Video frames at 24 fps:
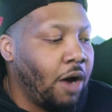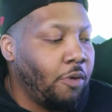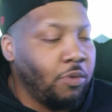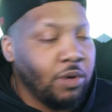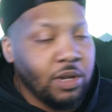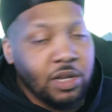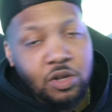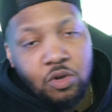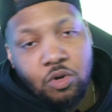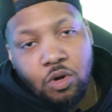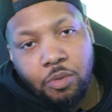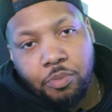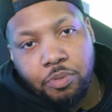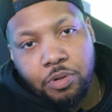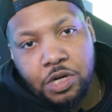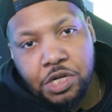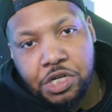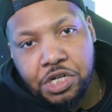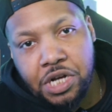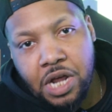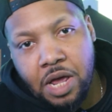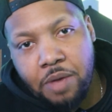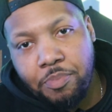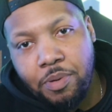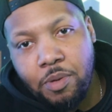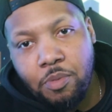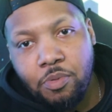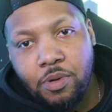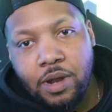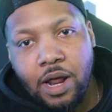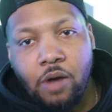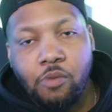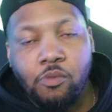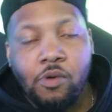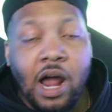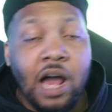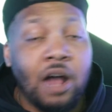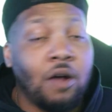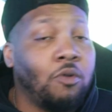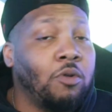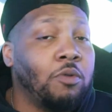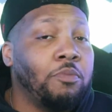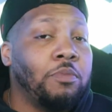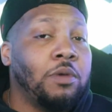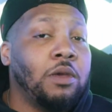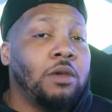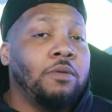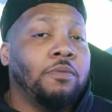really do appreciate people that rock
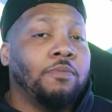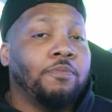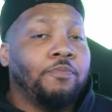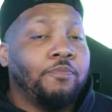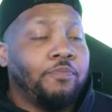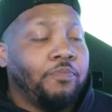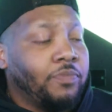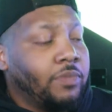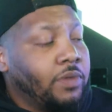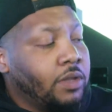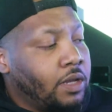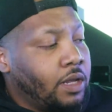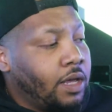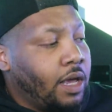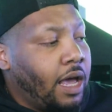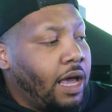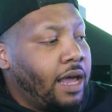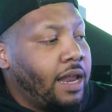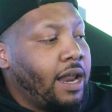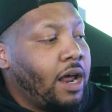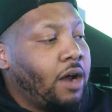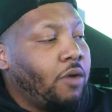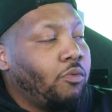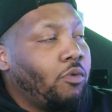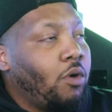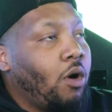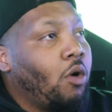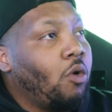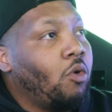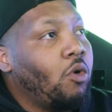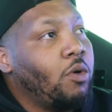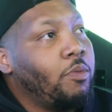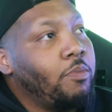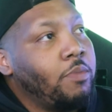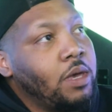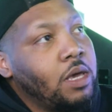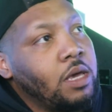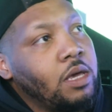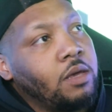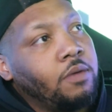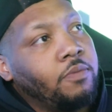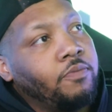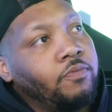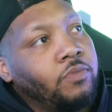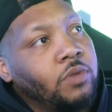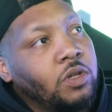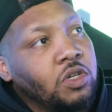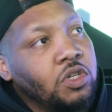with me and that roll with
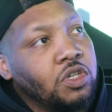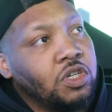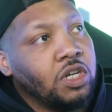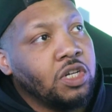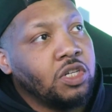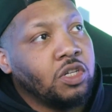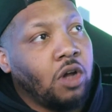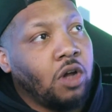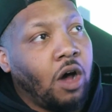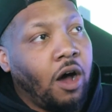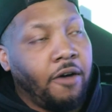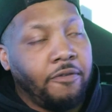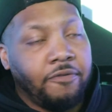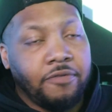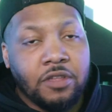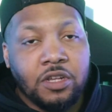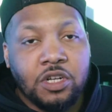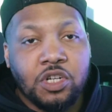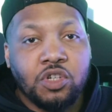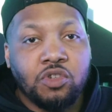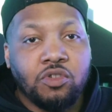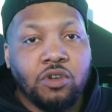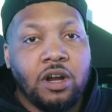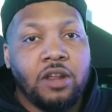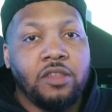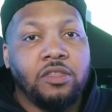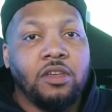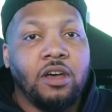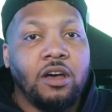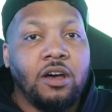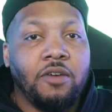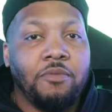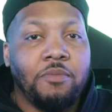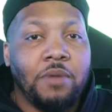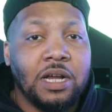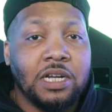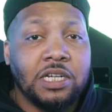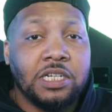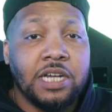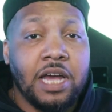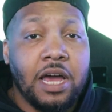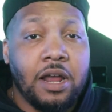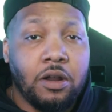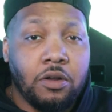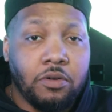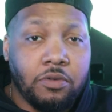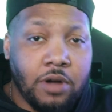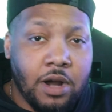me just off the strength of my
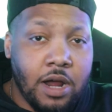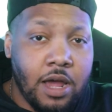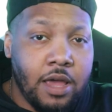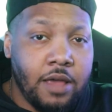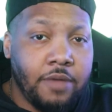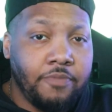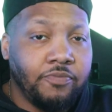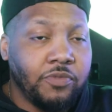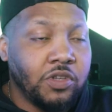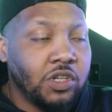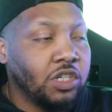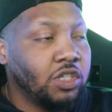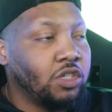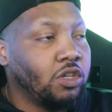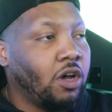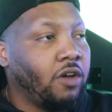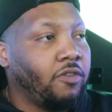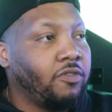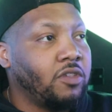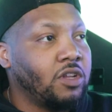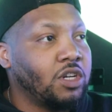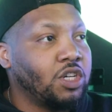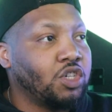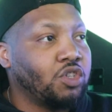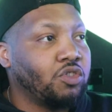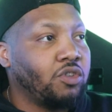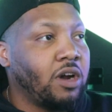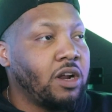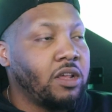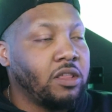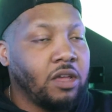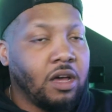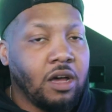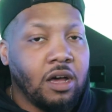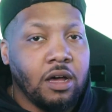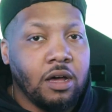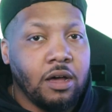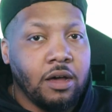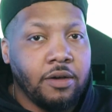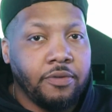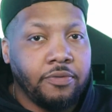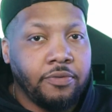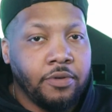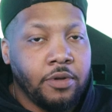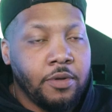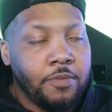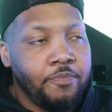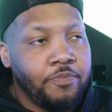channel, right? Just off the strength
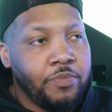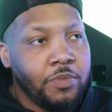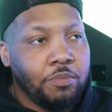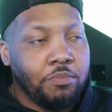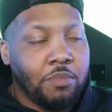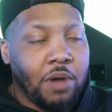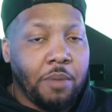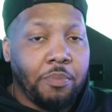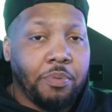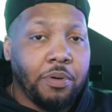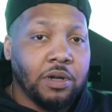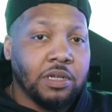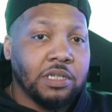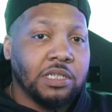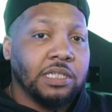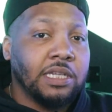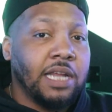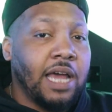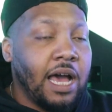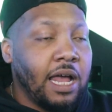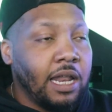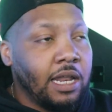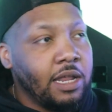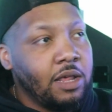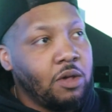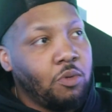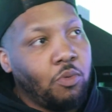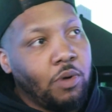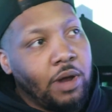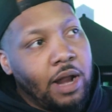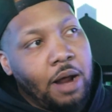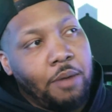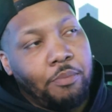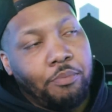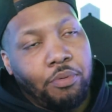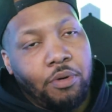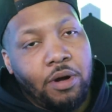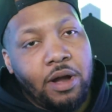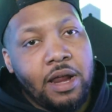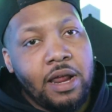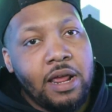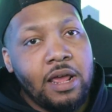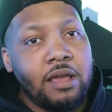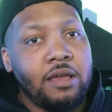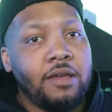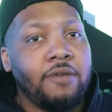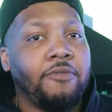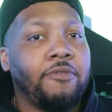of my personality, what I
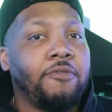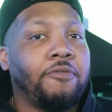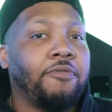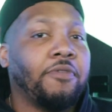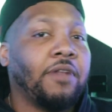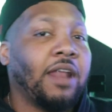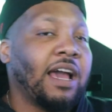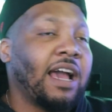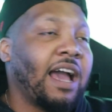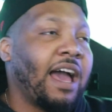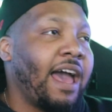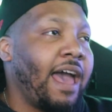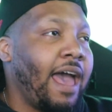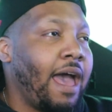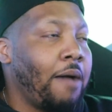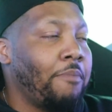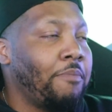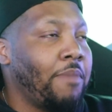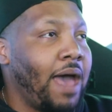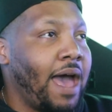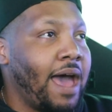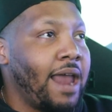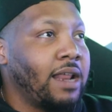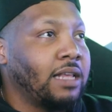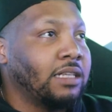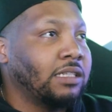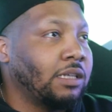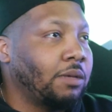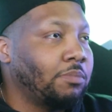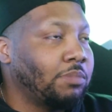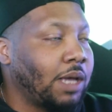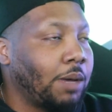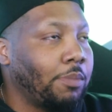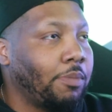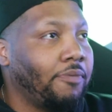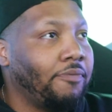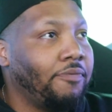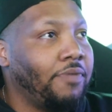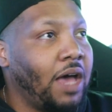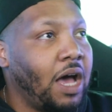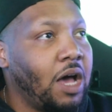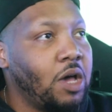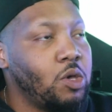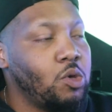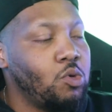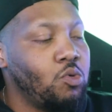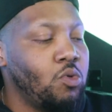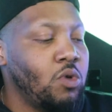bring. If you feel like I'm adding some type of
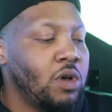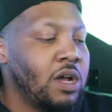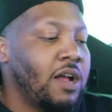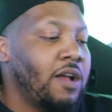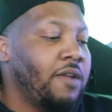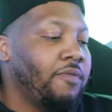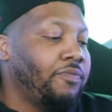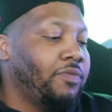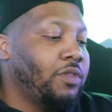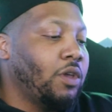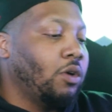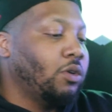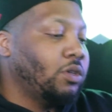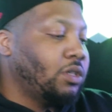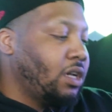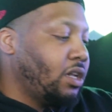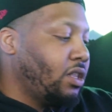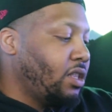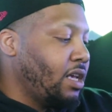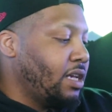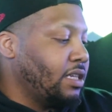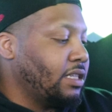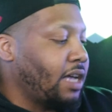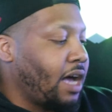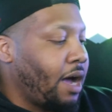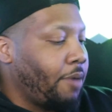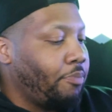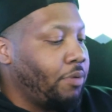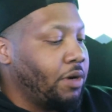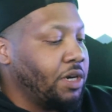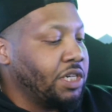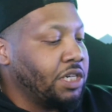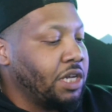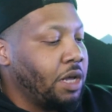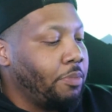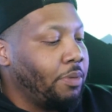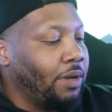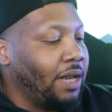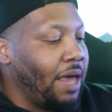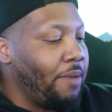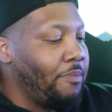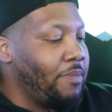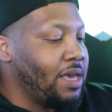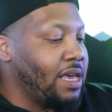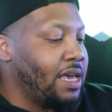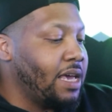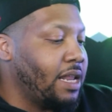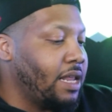value, those are the things I appreciate. But
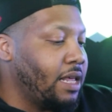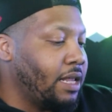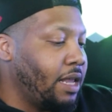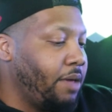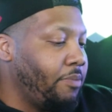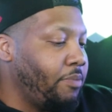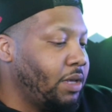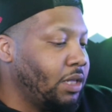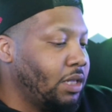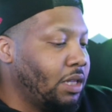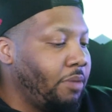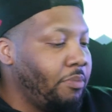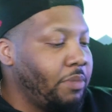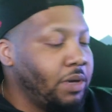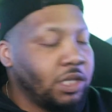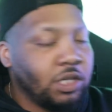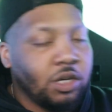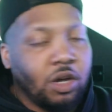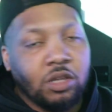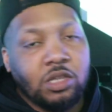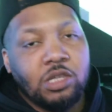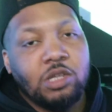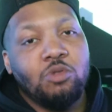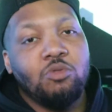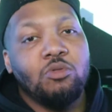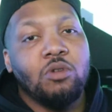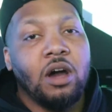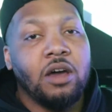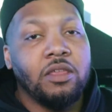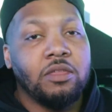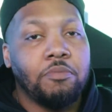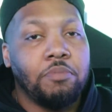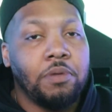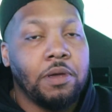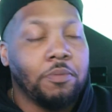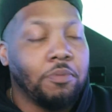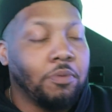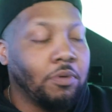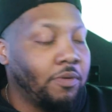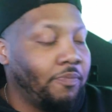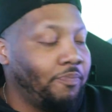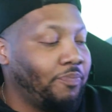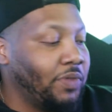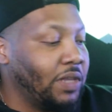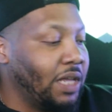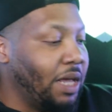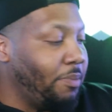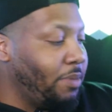let me get it. Let me talk to you other
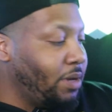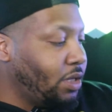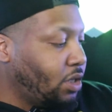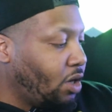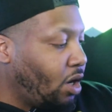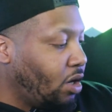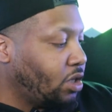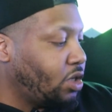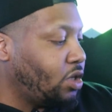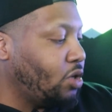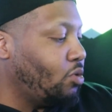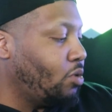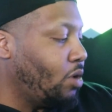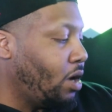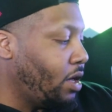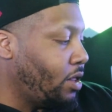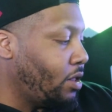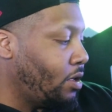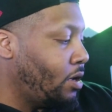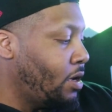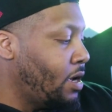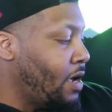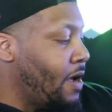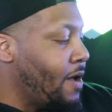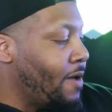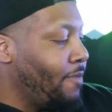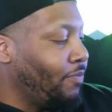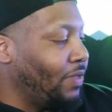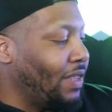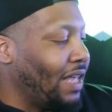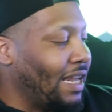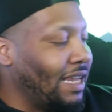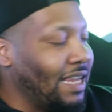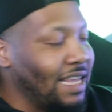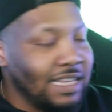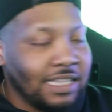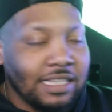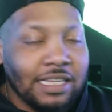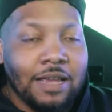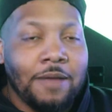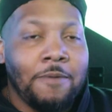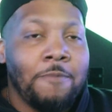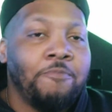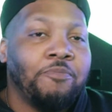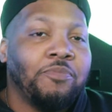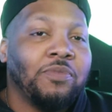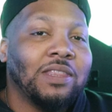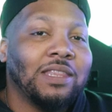people. Let me talk to you other. Listen,
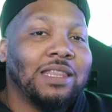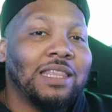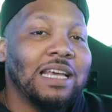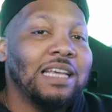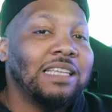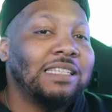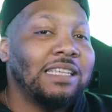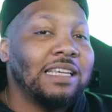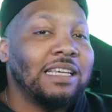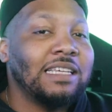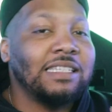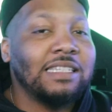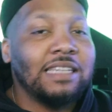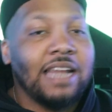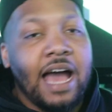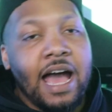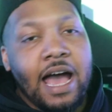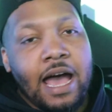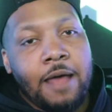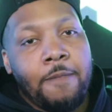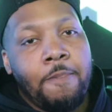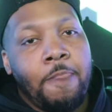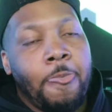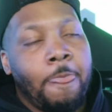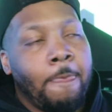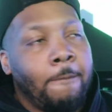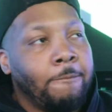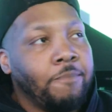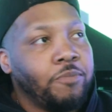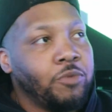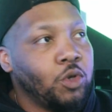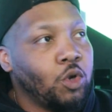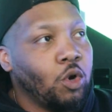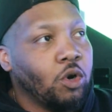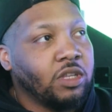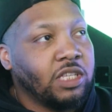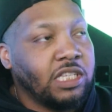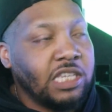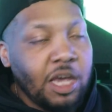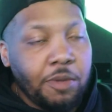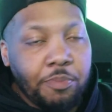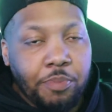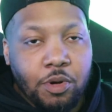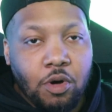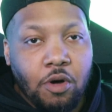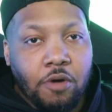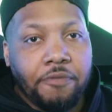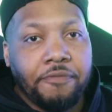this is not your
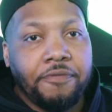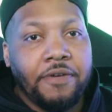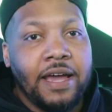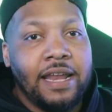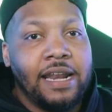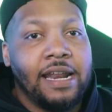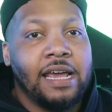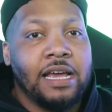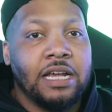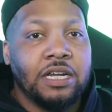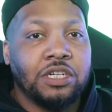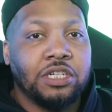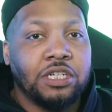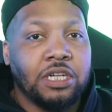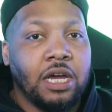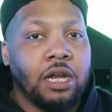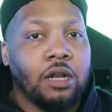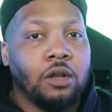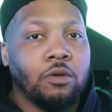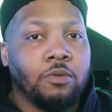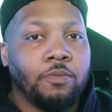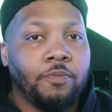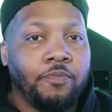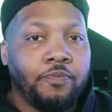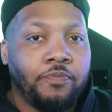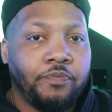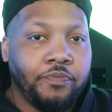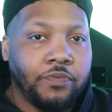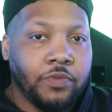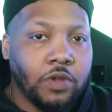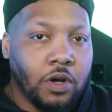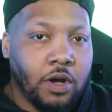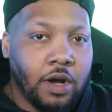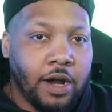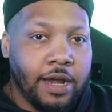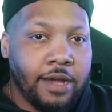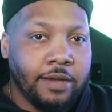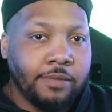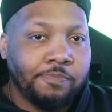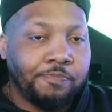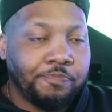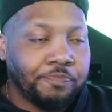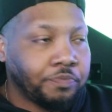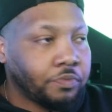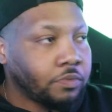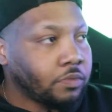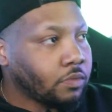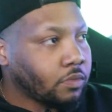typical finance channel, all right?
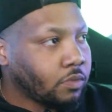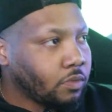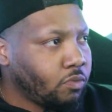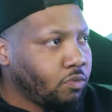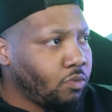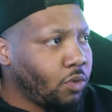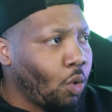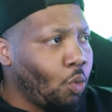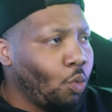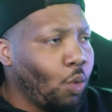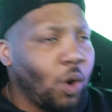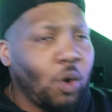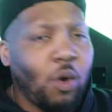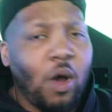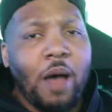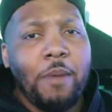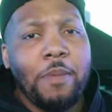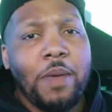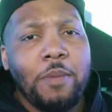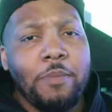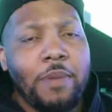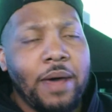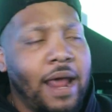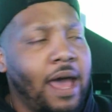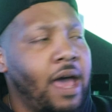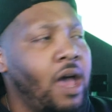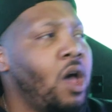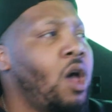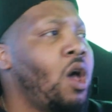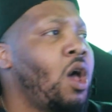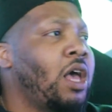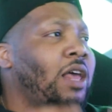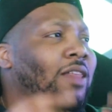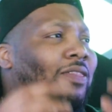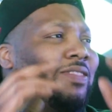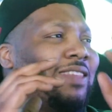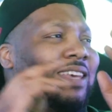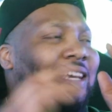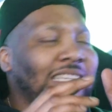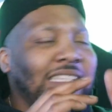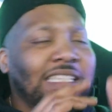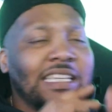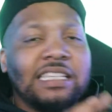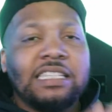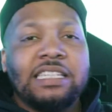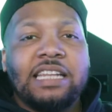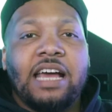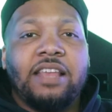What do I mean by that?
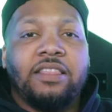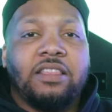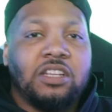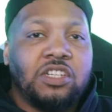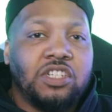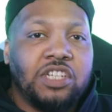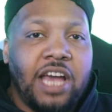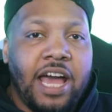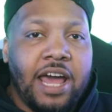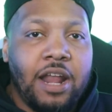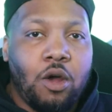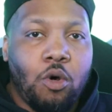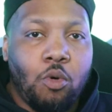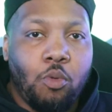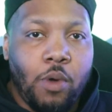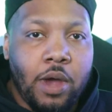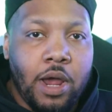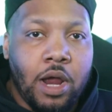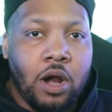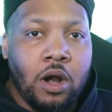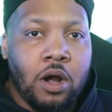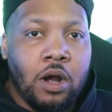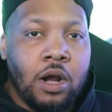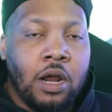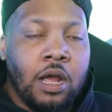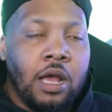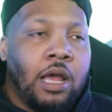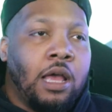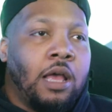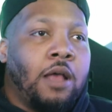This is not the channel where